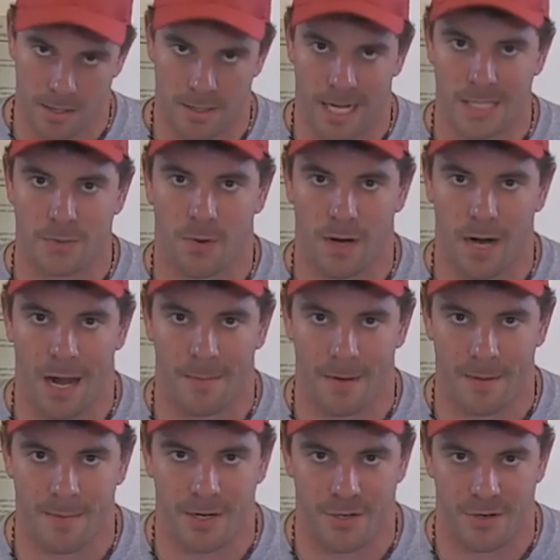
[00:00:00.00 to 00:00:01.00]
So that's what
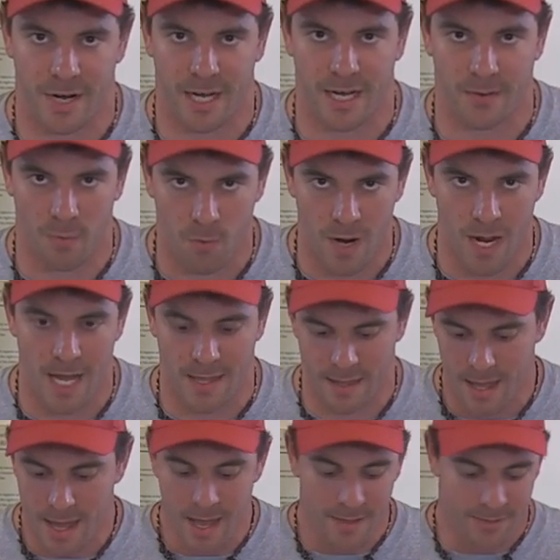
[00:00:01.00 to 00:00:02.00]
I'm gonna be drinking with
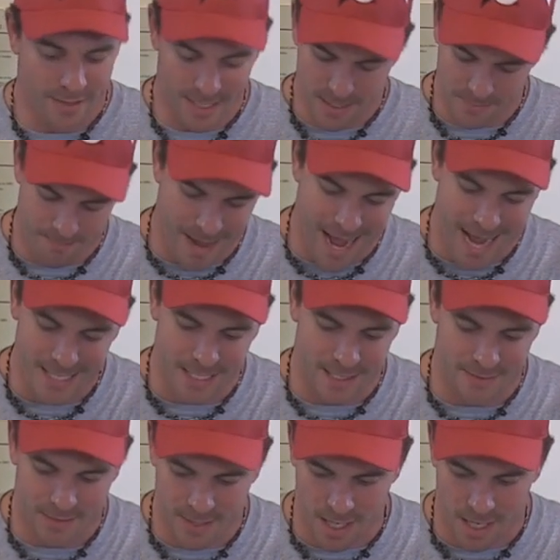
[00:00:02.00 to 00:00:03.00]
this
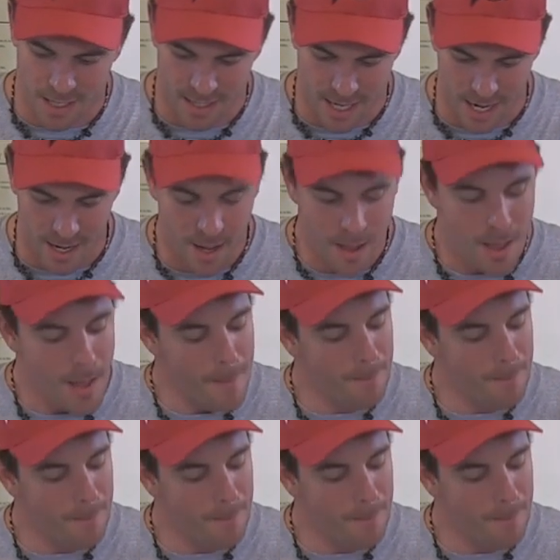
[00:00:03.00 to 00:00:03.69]
massive sundae.